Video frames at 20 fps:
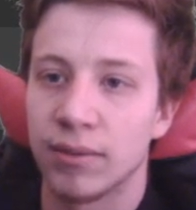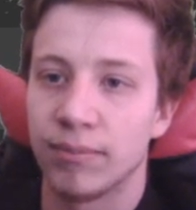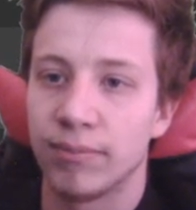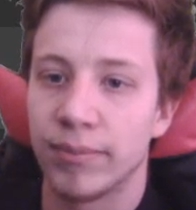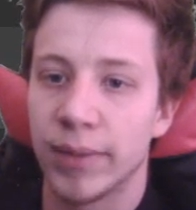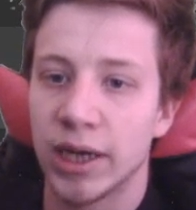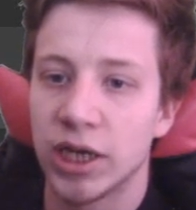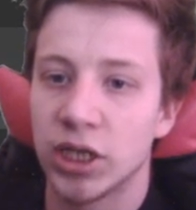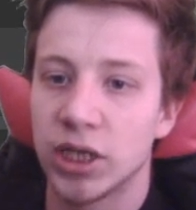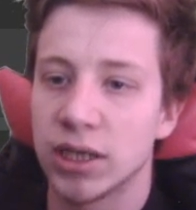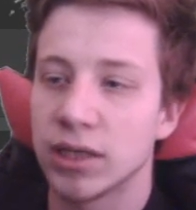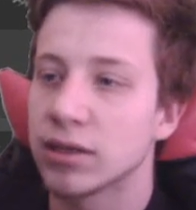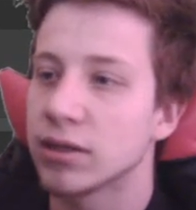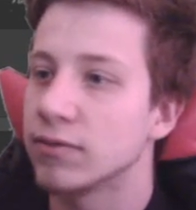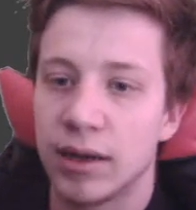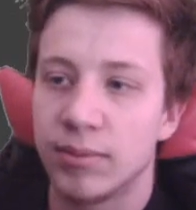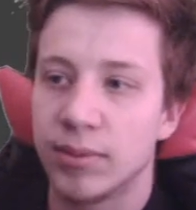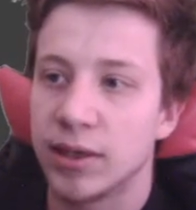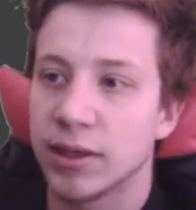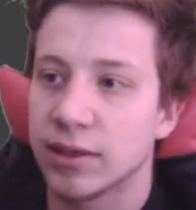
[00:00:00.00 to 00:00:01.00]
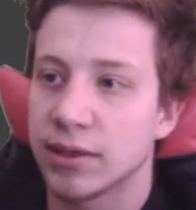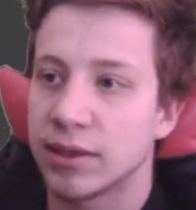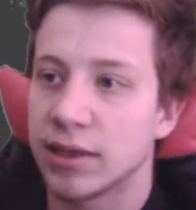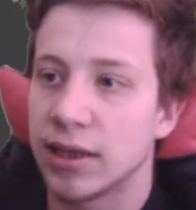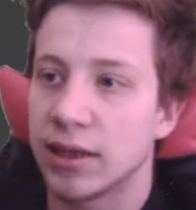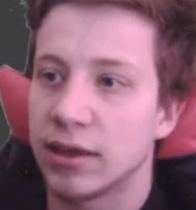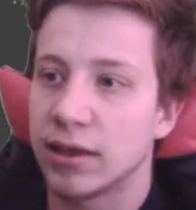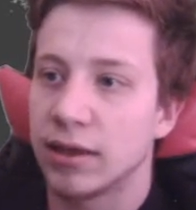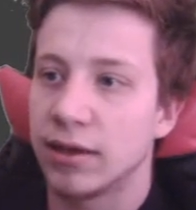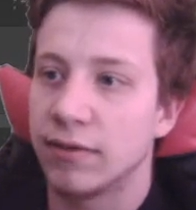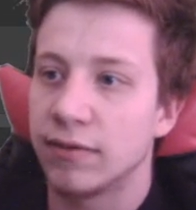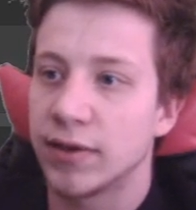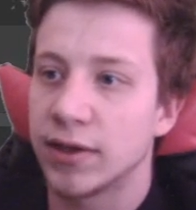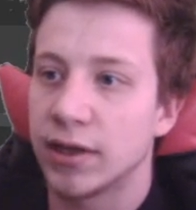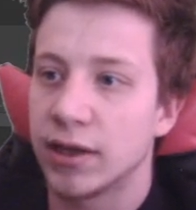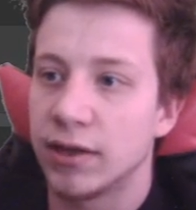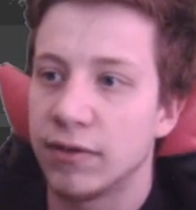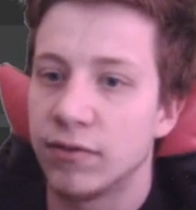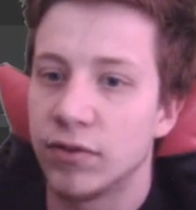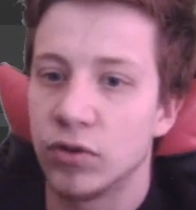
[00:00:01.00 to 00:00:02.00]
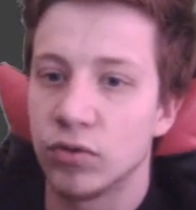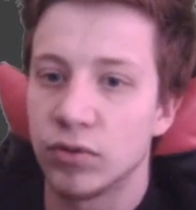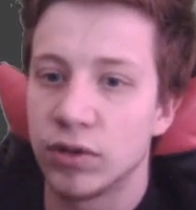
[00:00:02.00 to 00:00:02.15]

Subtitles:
meshes. That means that even if